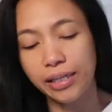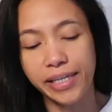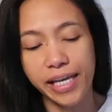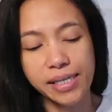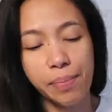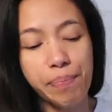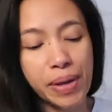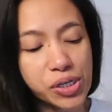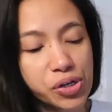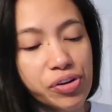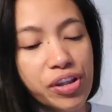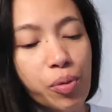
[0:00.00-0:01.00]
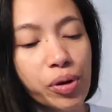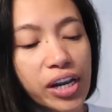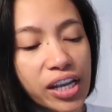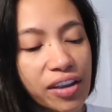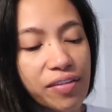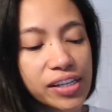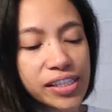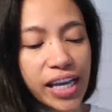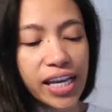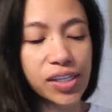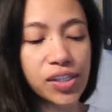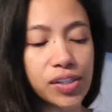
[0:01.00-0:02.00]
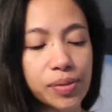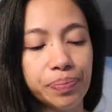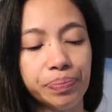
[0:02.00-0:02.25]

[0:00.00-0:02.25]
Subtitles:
Take some picture and then we're gonna give it a taste.